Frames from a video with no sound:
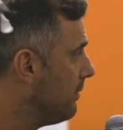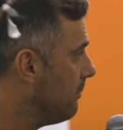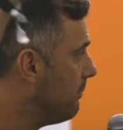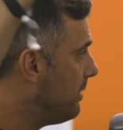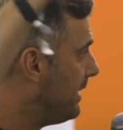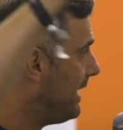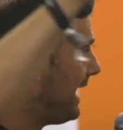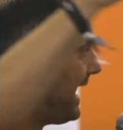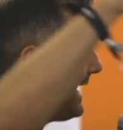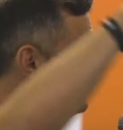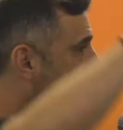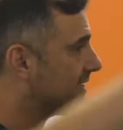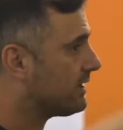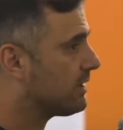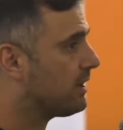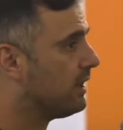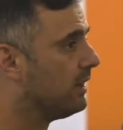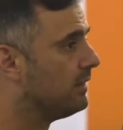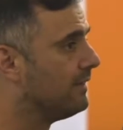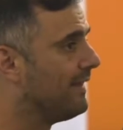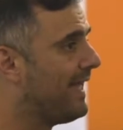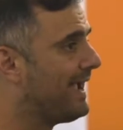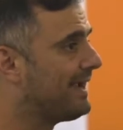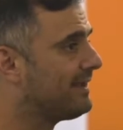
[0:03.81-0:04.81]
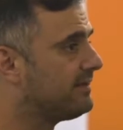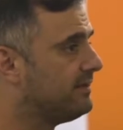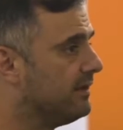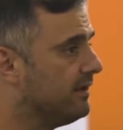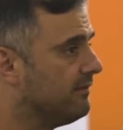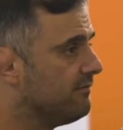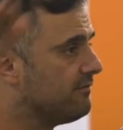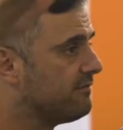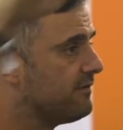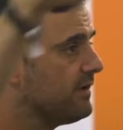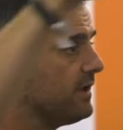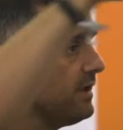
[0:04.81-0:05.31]
But as a
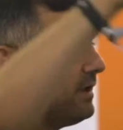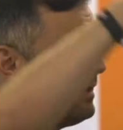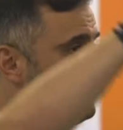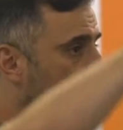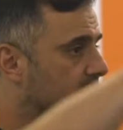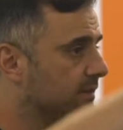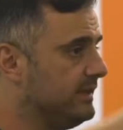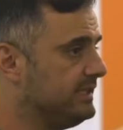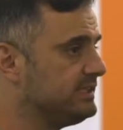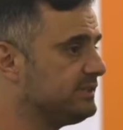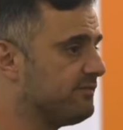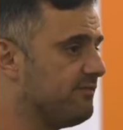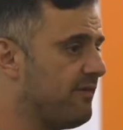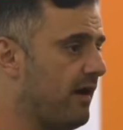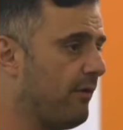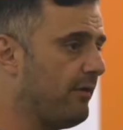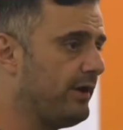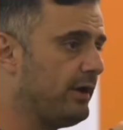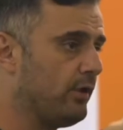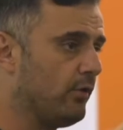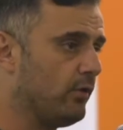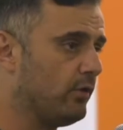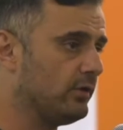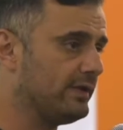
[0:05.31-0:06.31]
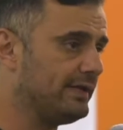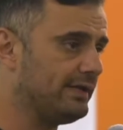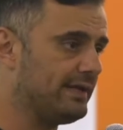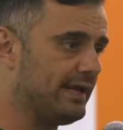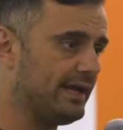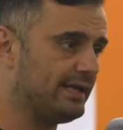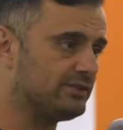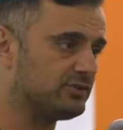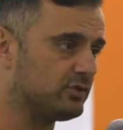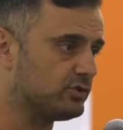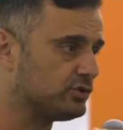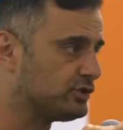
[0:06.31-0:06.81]
collective, these very early
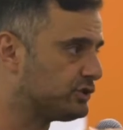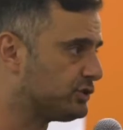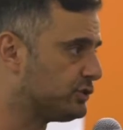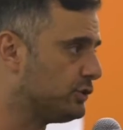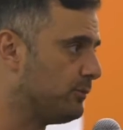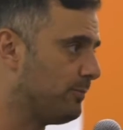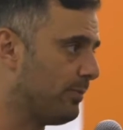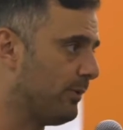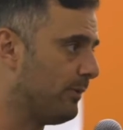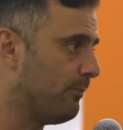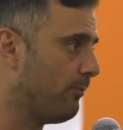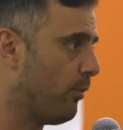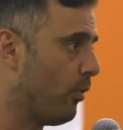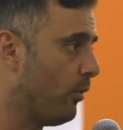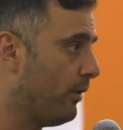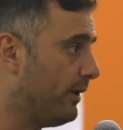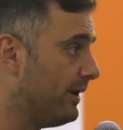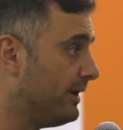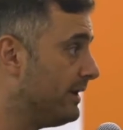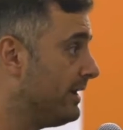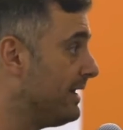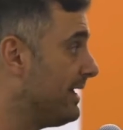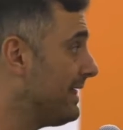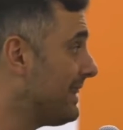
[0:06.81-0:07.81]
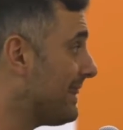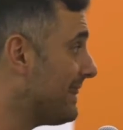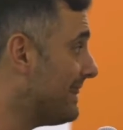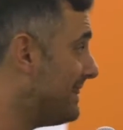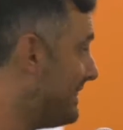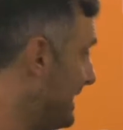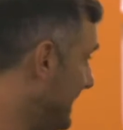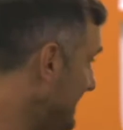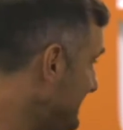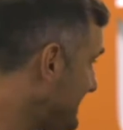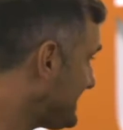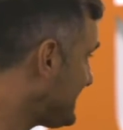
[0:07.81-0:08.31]
days are super important.
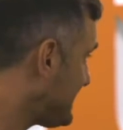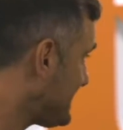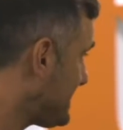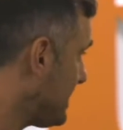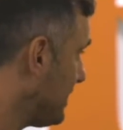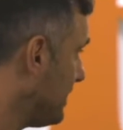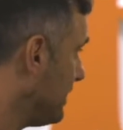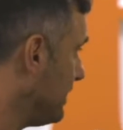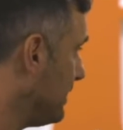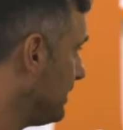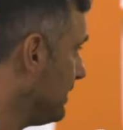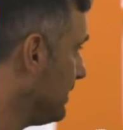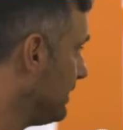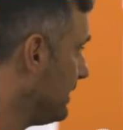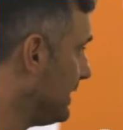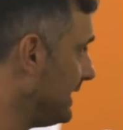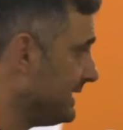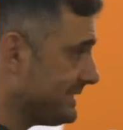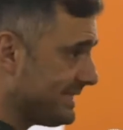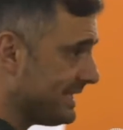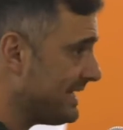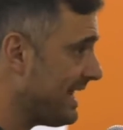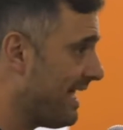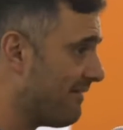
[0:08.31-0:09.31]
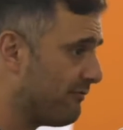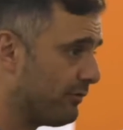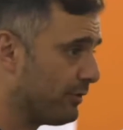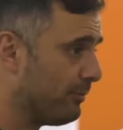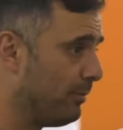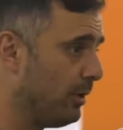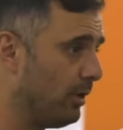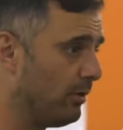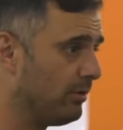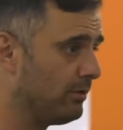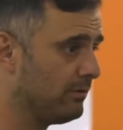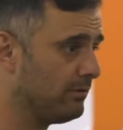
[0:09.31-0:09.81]
This is
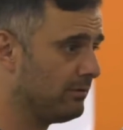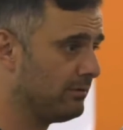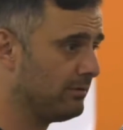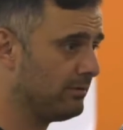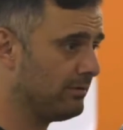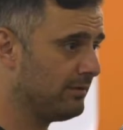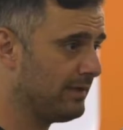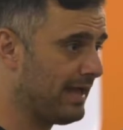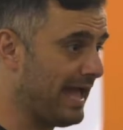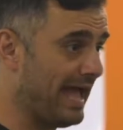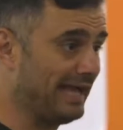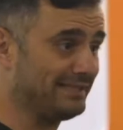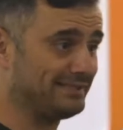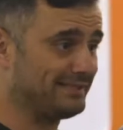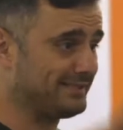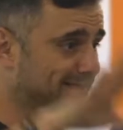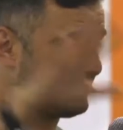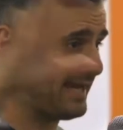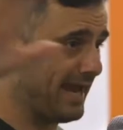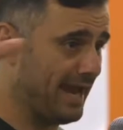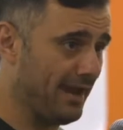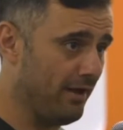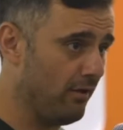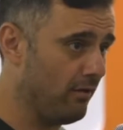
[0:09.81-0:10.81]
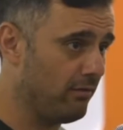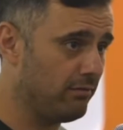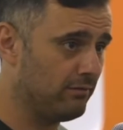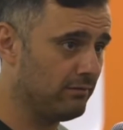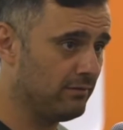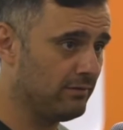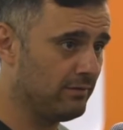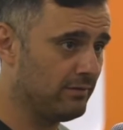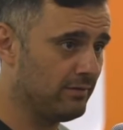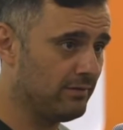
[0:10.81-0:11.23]
inevitable at scale.